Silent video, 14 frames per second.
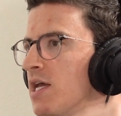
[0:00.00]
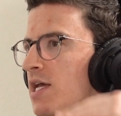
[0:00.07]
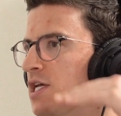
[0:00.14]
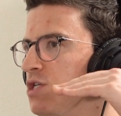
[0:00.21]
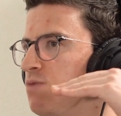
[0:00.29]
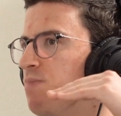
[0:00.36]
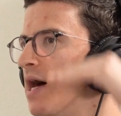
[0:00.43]

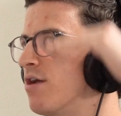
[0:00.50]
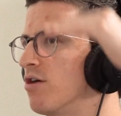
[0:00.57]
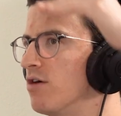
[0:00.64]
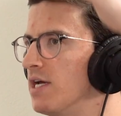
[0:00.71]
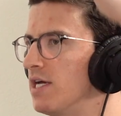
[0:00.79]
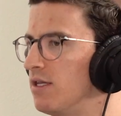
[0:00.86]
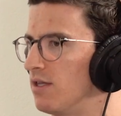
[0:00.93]
he's
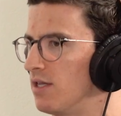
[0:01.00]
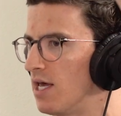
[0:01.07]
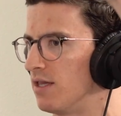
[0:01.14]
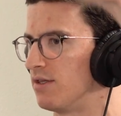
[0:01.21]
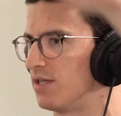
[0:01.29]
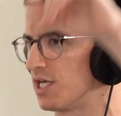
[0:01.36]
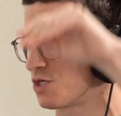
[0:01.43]
better in
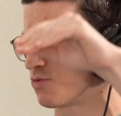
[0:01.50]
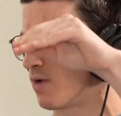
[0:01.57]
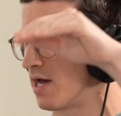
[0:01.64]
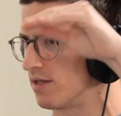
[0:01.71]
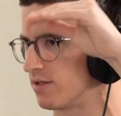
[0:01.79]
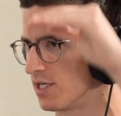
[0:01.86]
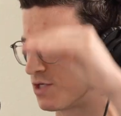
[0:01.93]
this
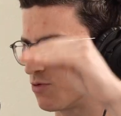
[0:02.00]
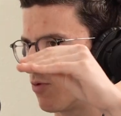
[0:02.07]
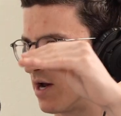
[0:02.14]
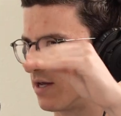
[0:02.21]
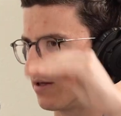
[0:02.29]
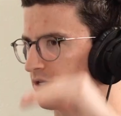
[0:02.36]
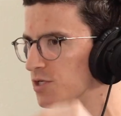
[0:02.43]
way, this
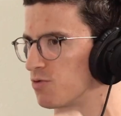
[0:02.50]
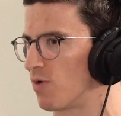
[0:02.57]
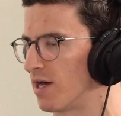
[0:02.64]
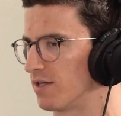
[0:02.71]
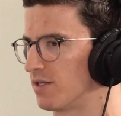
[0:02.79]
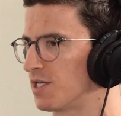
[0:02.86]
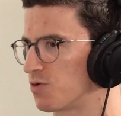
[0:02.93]
way, this
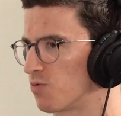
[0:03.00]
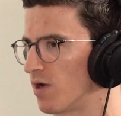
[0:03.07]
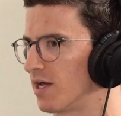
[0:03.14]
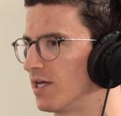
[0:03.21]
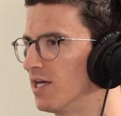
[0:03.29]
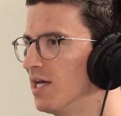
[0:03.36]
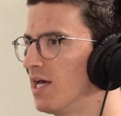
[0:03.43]
way, and this
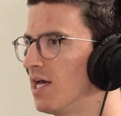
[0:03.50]
way.